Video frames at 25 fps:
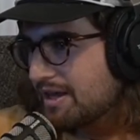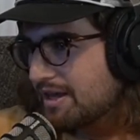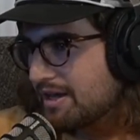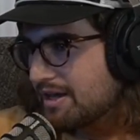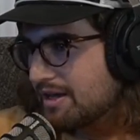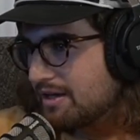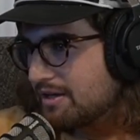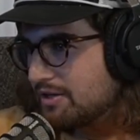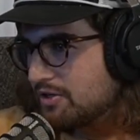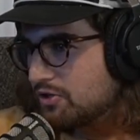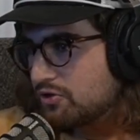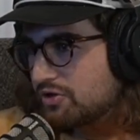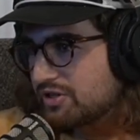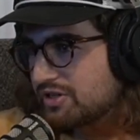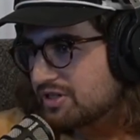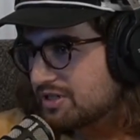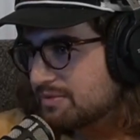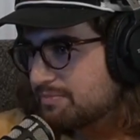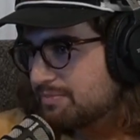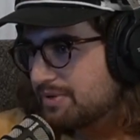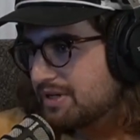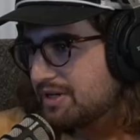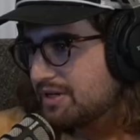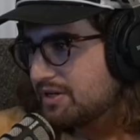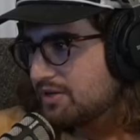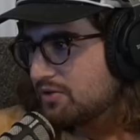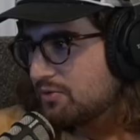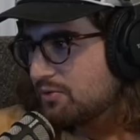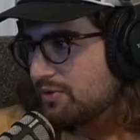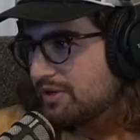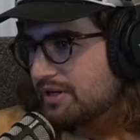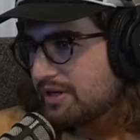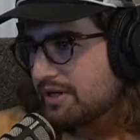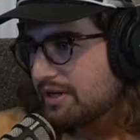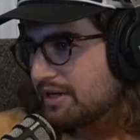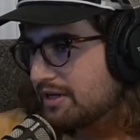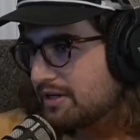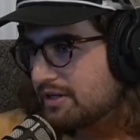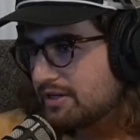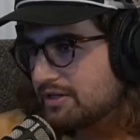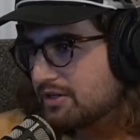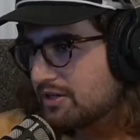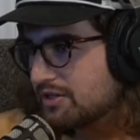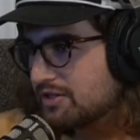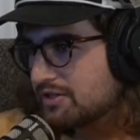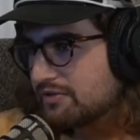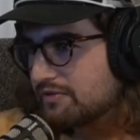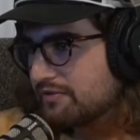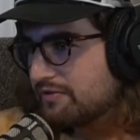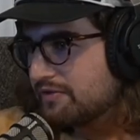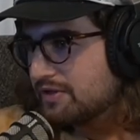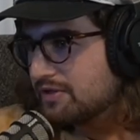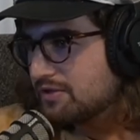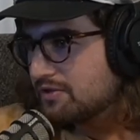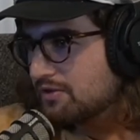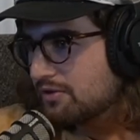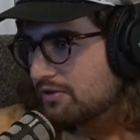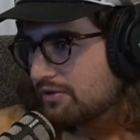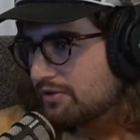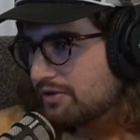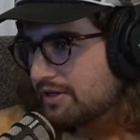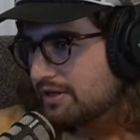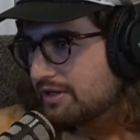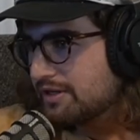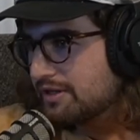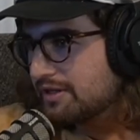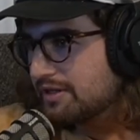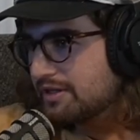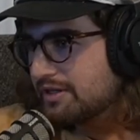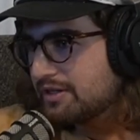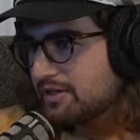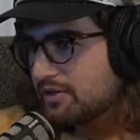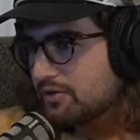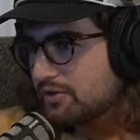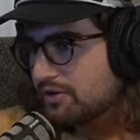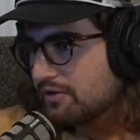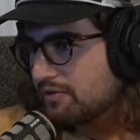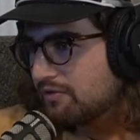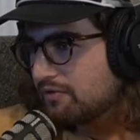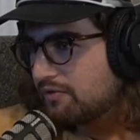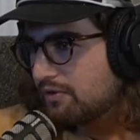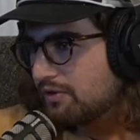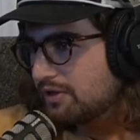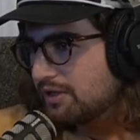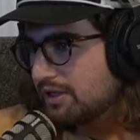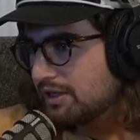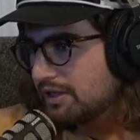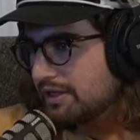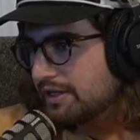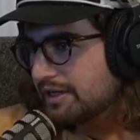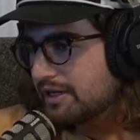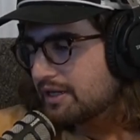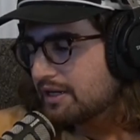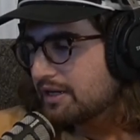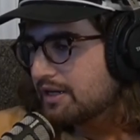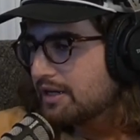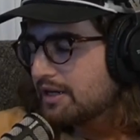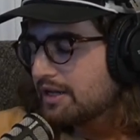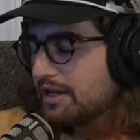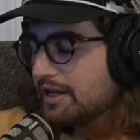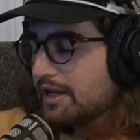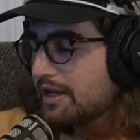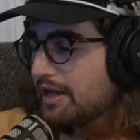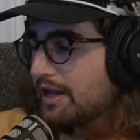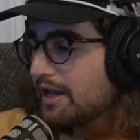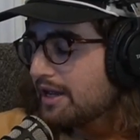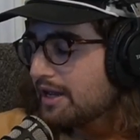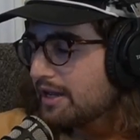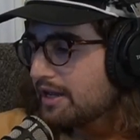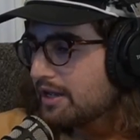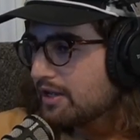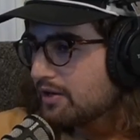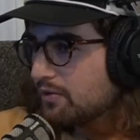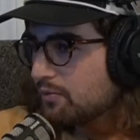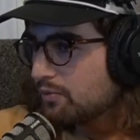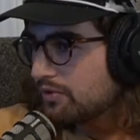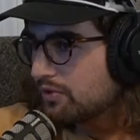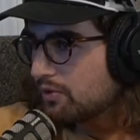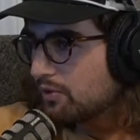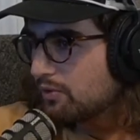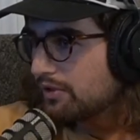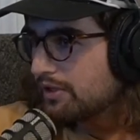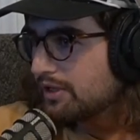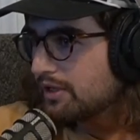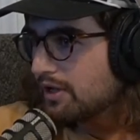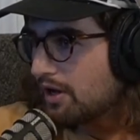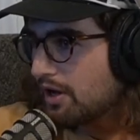And you can spit into it, and it doesn't fizzle or anything. You can fully lick it. And with only